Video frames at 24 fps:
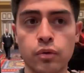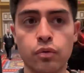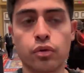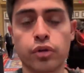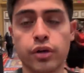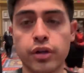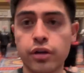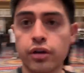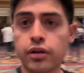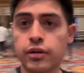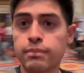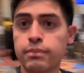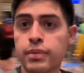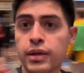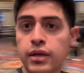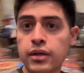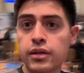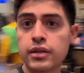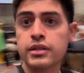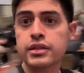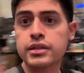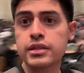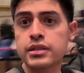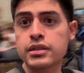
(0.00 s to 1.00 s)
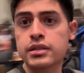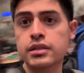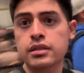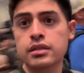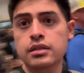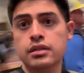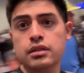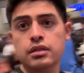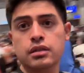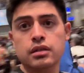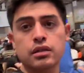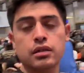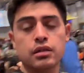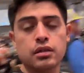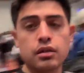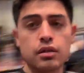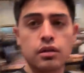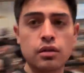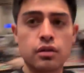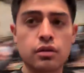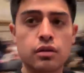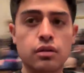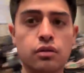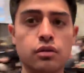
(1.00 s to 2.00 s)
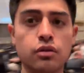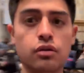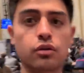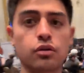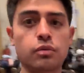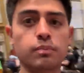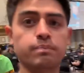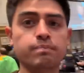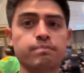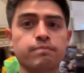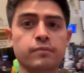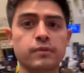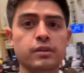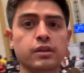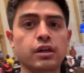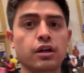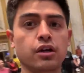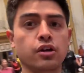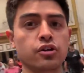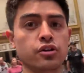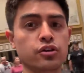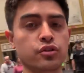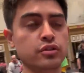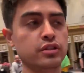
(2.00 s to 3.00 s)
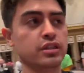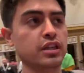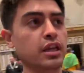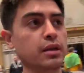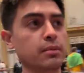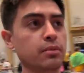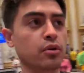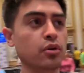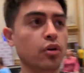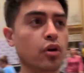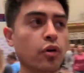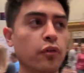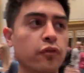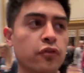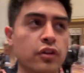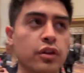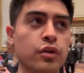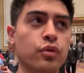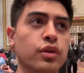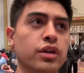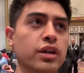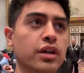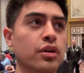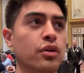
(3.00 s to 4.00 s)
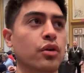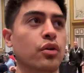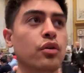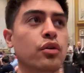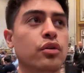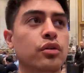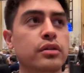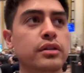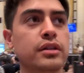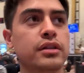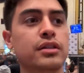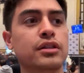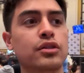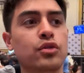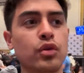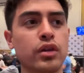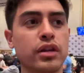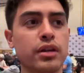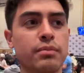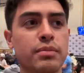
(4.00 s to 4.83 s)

We're here in Paris. Got our new table. Hopefully we can hold 20